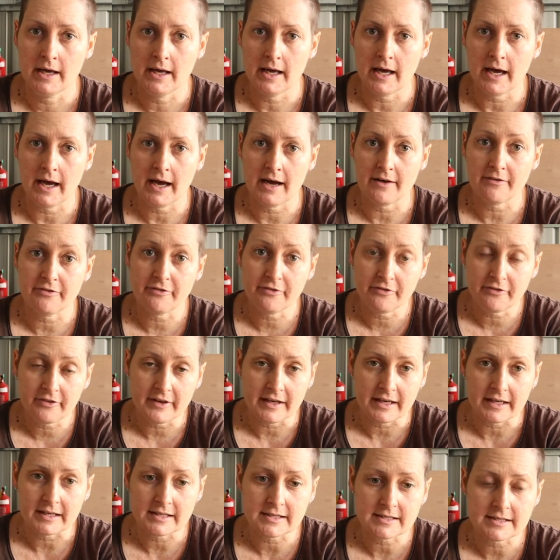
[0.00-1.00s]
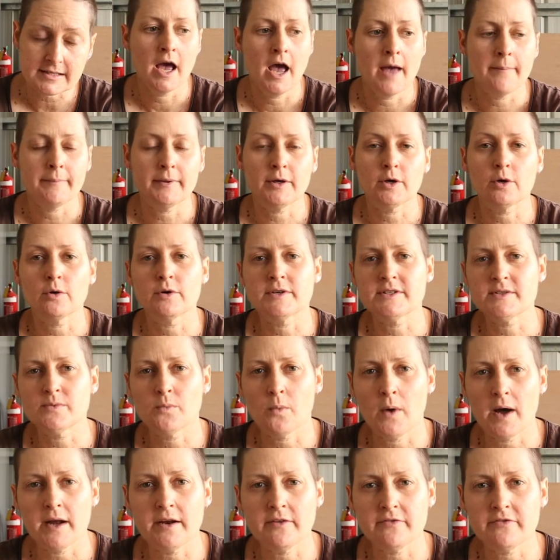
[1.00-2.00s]
uh, fix because
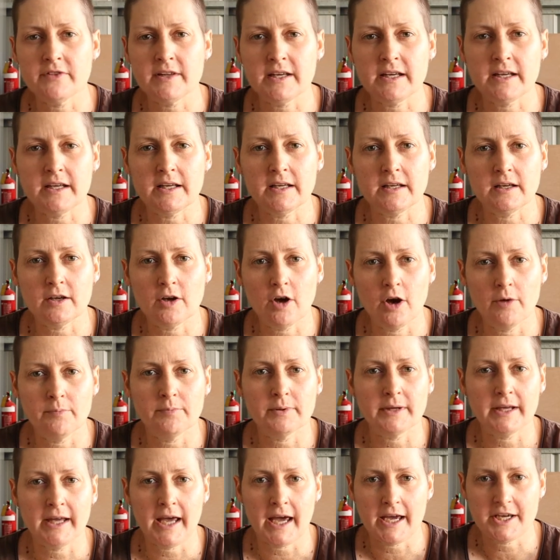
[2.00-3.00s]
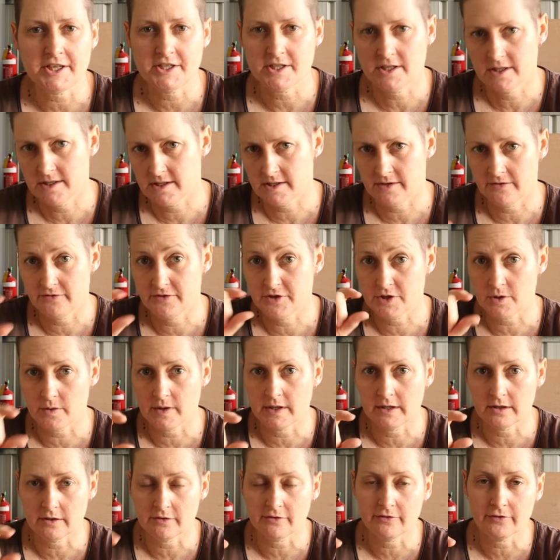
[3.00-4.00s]
one of the complications of
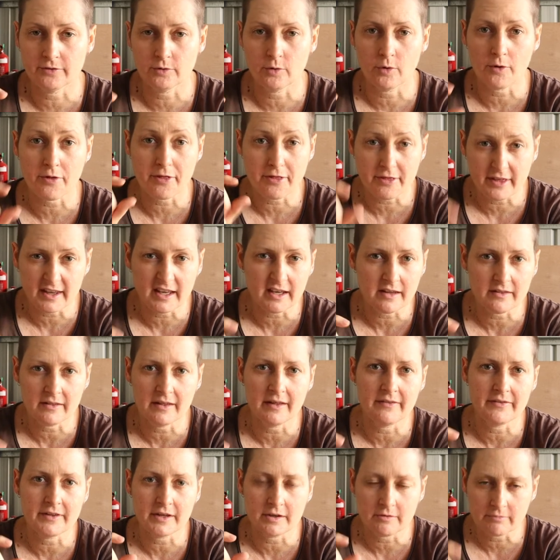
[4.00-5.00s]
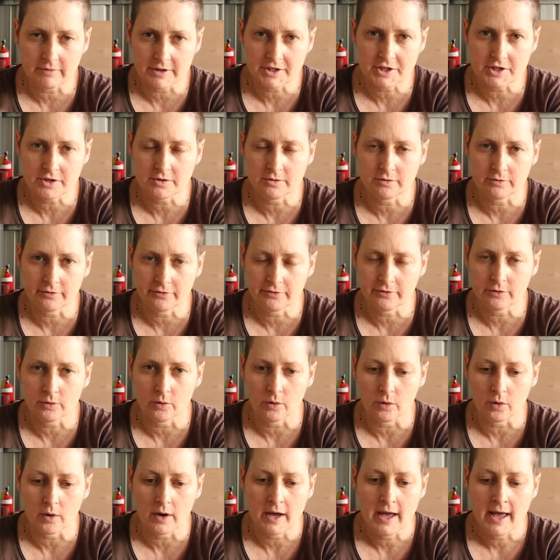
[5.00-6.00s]
doing the floor thicker than the original
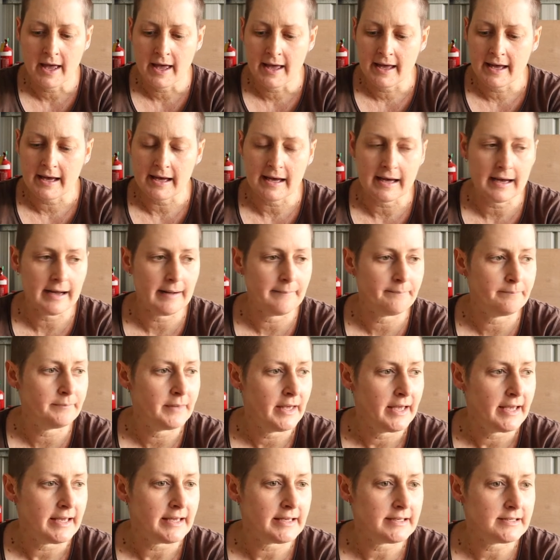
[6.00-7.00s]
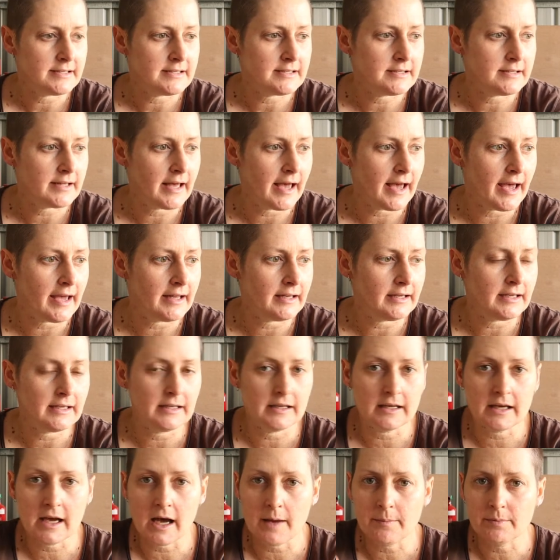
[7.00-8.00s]
floor um, is that
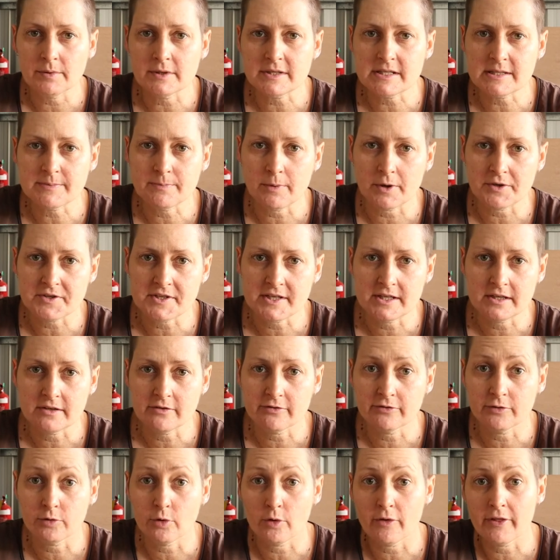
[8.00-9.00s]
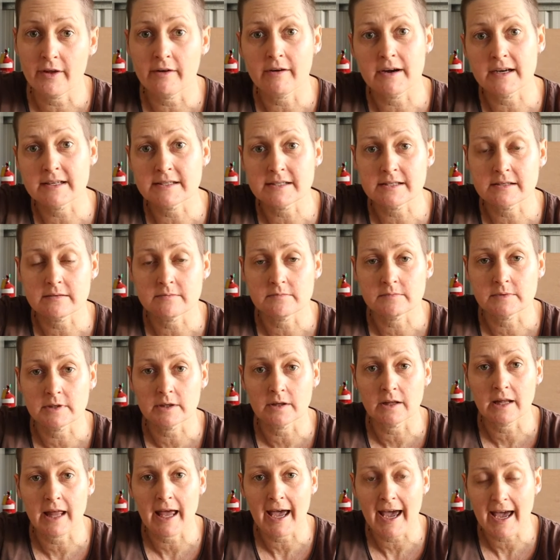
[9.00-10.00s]
in a couple of spots in the floor there are some
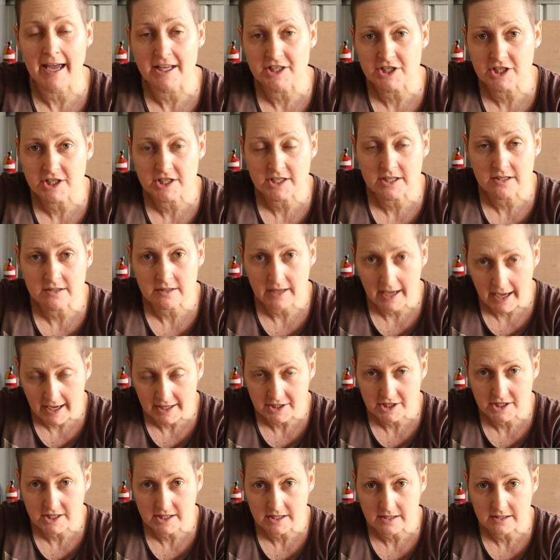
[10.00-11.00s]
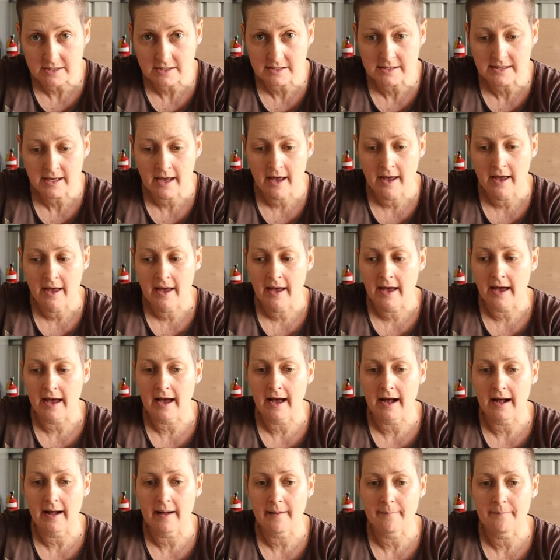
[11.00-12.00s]
little hatch hatches
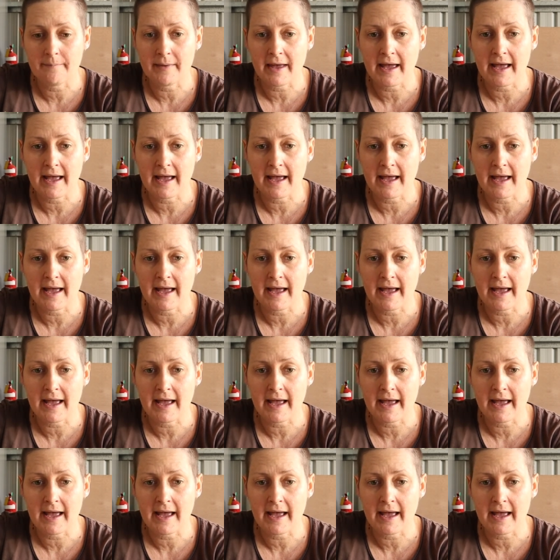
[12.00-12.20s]
um,